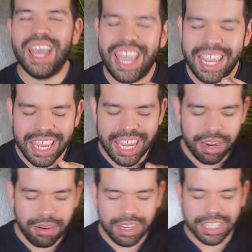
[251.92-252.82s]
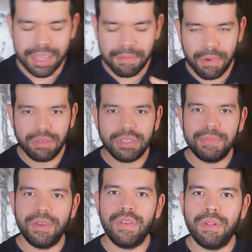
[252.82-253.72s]
And here is the most
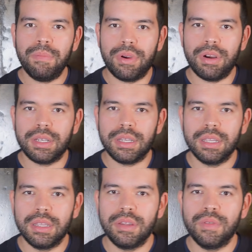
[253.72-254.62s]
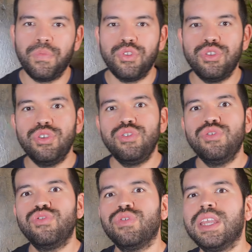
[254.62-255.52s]
beautiful part. You
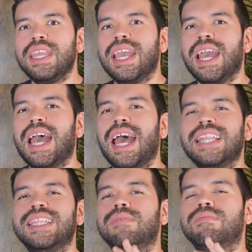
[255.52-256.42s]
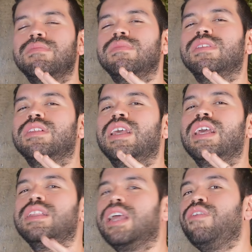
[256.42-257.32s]
usually add them
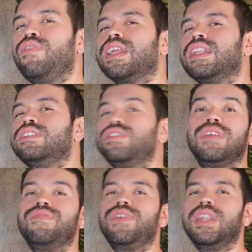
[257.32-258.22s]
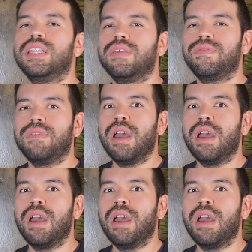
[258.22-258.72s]
directly to the infinitive.